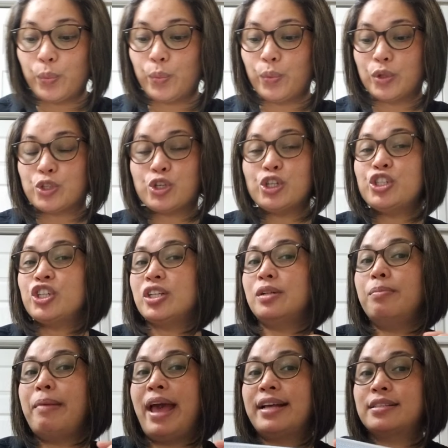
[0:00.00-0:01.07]
surgical
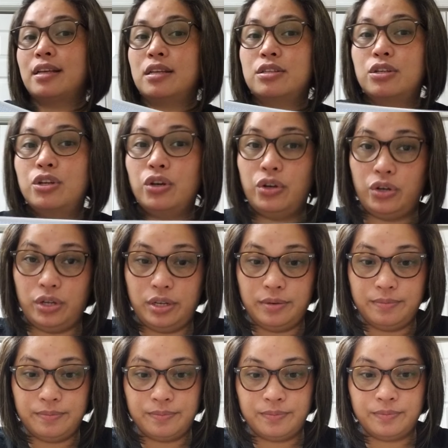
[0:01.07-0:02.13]
mask is good.
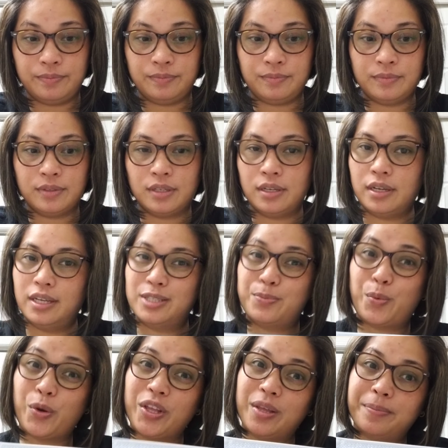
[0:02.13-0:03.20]
It's
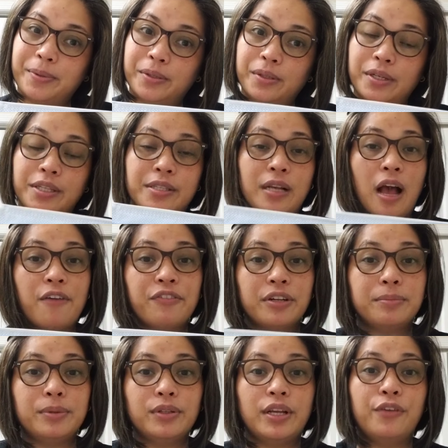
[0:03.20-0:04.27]
breathable, it's
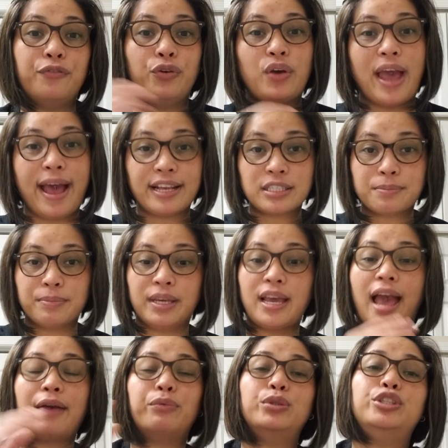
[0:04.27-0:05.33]
comfortable. If you ask me,
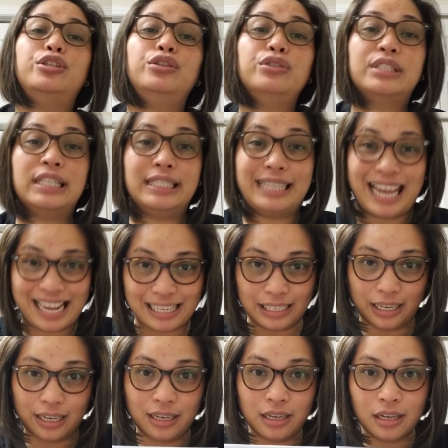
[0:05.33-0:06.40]
I would use it
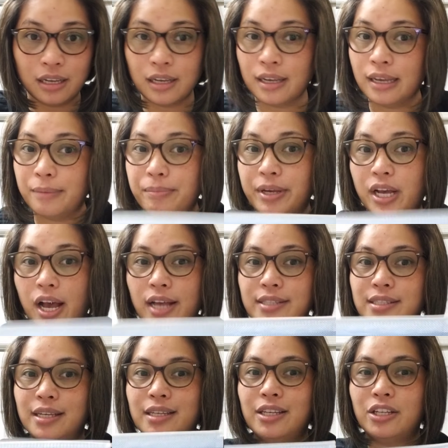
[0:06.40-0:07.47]
daily because
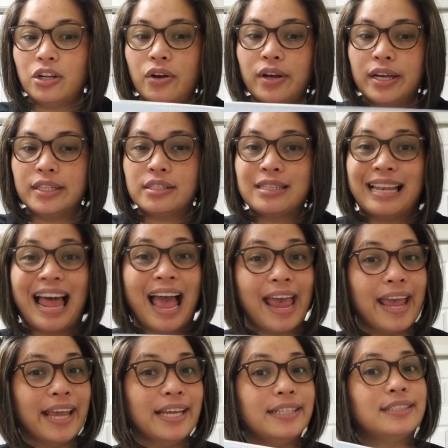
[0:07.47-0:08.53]
it's
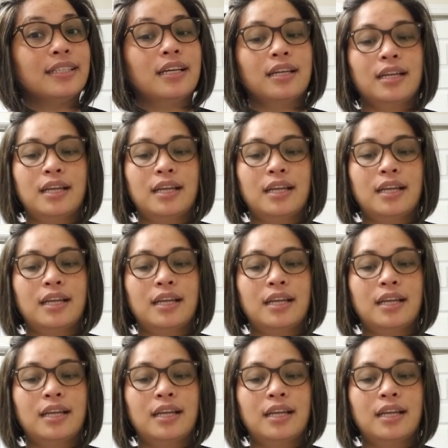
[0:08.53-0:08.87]
light.